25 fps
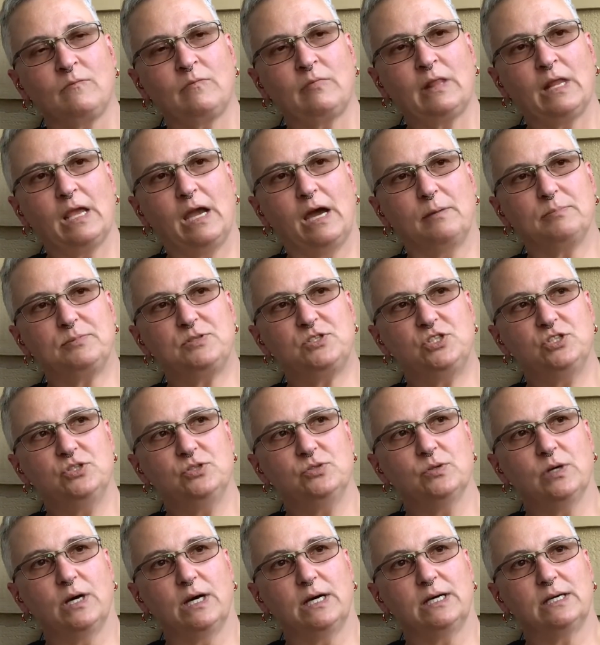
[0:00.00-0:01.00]
up
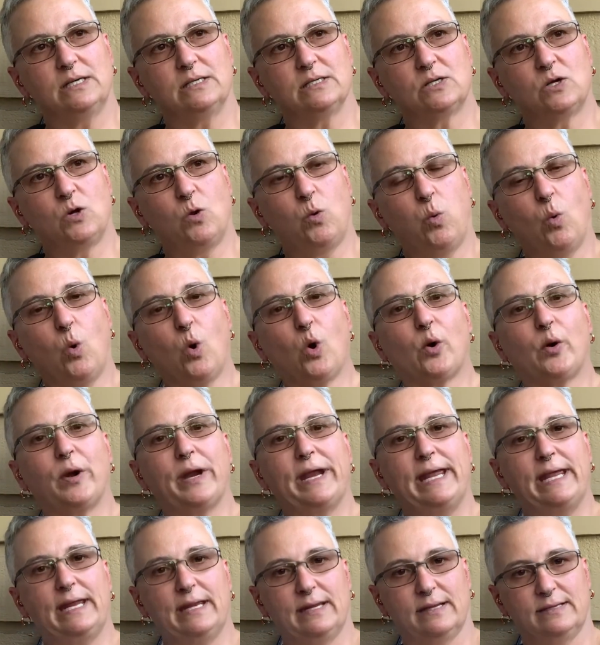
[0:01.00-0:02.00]
to a
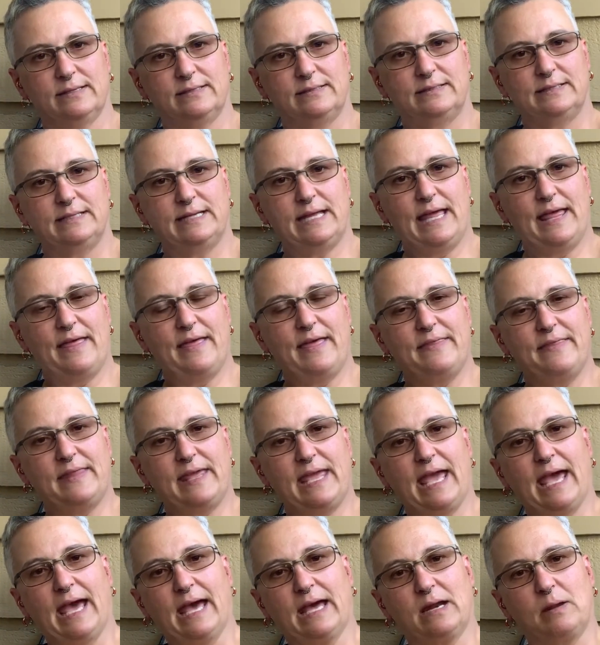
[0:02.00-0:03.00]
quarry, and they
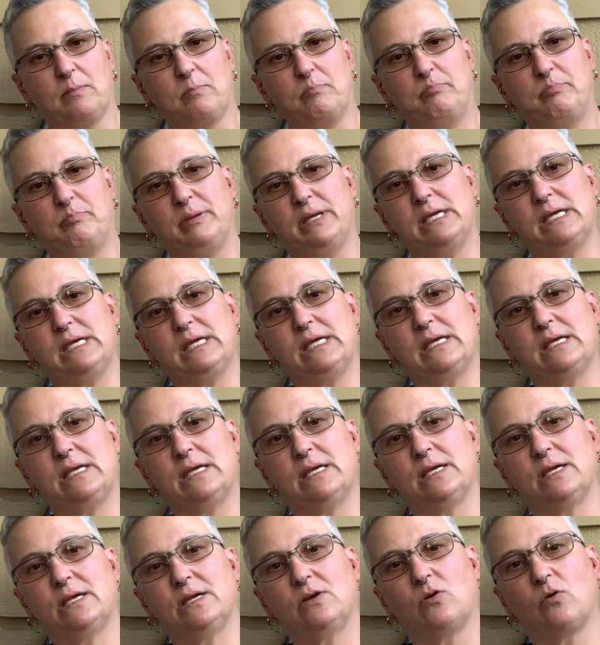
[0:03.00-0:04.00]
had a
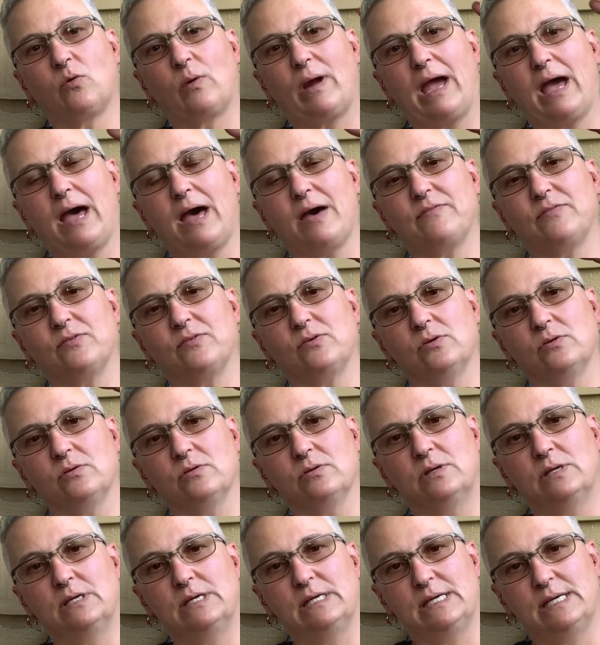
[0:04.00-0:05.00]
big gravel
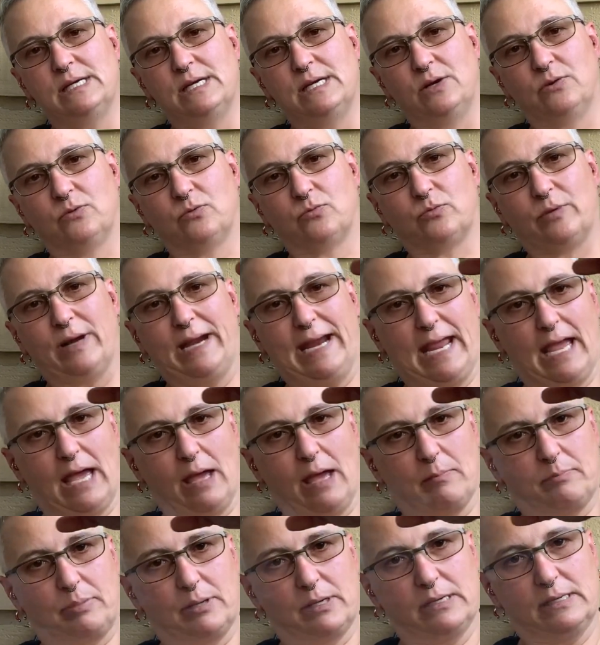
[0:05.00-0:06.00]

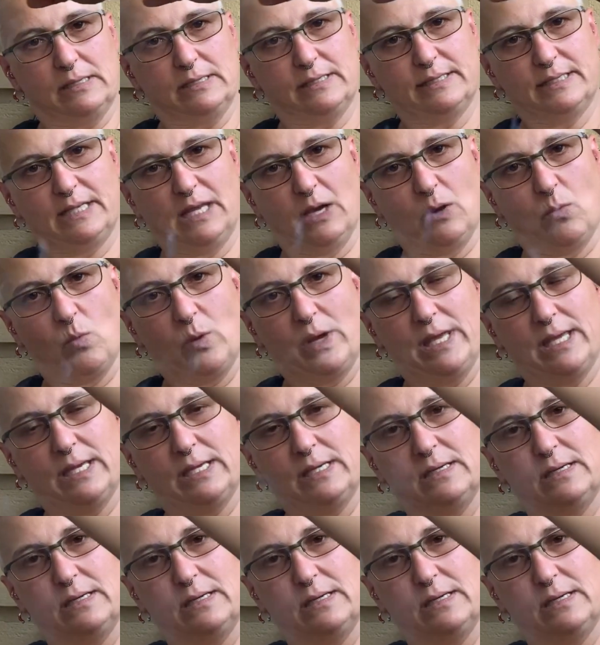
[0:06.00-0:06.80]
ramp that went